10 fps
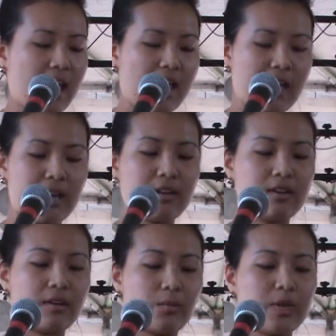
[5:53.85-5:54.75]

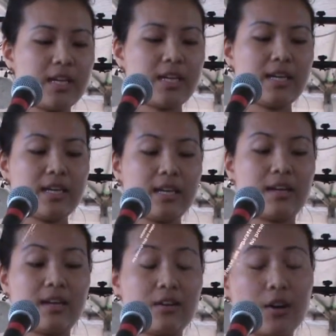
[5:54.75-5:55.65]
And we,
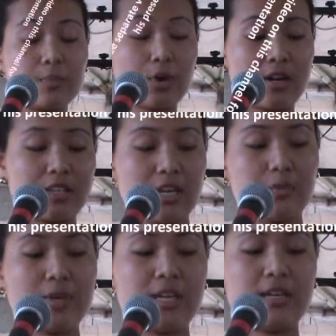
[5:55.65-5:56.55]
in our
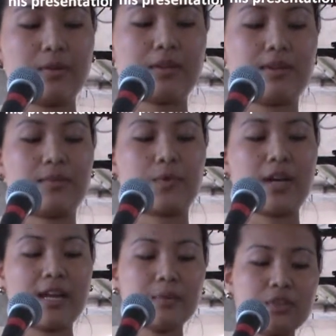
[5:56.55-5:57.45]
project, we were
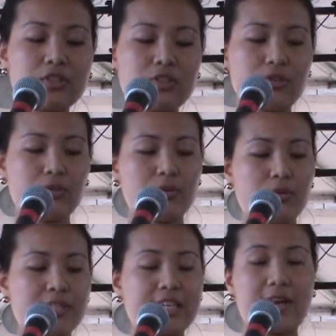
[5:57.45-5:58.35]
able
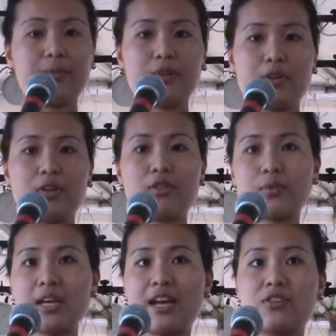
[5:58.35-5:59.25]
to sample
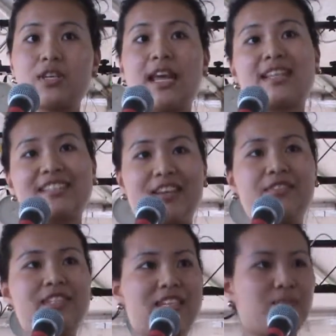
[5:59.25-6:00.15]

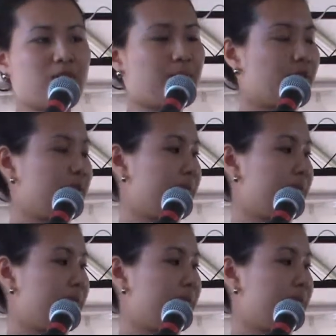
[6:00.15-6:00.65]
317 people.